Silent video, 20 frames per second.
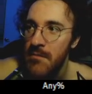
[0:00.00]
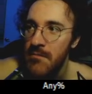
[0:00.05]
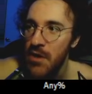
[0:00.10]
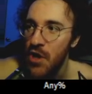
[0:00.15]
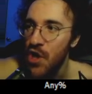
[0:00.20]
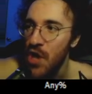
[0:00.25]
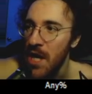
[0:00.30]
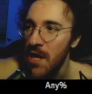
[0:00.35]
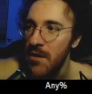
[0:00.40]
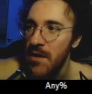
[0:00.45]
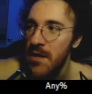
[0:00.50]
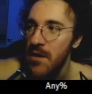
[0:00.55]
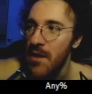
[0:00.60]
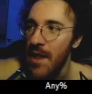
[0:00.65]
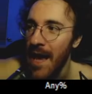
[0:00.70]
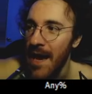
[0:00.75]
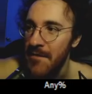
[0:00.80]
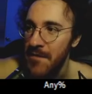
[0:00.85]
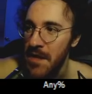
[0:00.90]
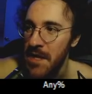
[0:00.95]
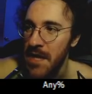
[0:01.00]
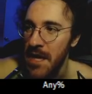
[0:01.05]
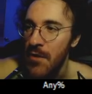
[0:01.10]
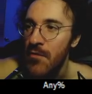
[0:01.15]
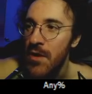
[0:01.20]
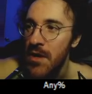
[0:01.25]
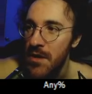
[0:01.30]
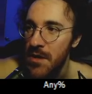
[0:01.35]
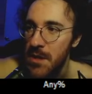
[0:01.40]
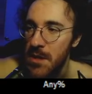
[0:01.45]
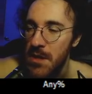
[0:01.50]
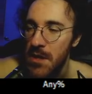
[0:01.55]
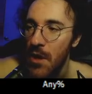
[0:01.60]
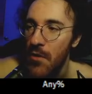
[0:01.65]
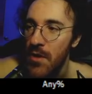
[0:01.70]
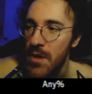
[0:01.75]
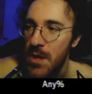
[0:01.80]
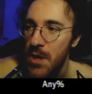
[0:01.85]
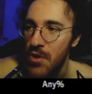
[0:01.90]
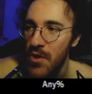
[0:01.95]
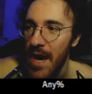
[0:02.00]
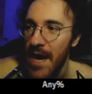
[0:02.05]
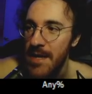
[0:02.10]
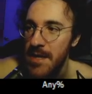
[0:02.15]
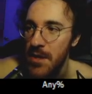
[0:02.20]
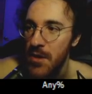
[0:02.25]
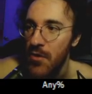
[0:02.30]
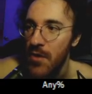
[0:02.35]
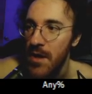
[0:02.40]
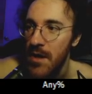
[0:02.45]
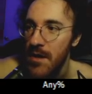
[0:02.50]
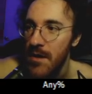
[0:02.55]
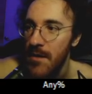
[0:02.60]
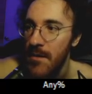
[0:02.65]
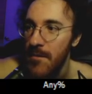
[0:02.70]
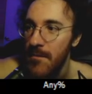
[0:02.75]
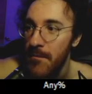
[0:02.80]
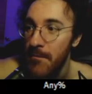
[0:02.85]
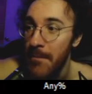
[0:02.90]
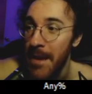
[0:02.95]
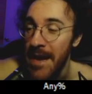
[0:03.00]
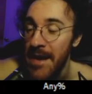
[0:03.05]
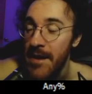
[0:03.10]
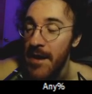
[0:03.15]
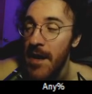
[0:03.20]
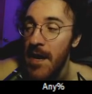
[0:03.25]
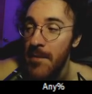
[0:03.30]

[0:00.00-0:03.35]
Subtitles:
But generally, you'll have to take one of the slower strats in order to make